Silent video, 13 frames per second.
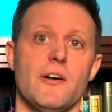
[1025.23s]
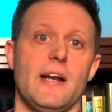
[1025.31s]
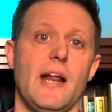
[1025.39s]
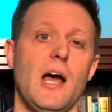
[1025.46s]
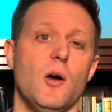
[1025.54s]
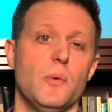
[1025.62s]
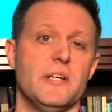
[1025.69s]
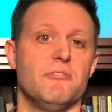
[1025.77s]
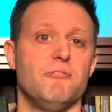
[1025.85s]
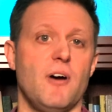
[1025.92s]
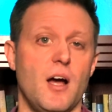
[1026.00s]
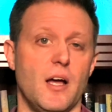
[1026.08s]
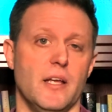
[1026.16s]
in how we
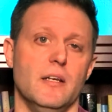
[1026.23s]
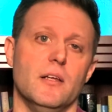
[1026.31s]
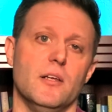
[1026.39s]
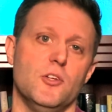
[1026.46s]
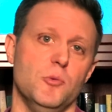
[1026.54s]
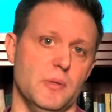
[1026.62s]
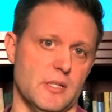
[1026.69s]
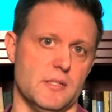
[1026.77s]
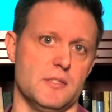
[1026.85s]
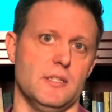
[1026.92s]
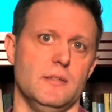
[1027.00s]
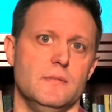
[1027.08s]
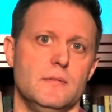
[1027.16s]
define
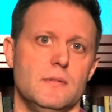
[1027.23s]
humility.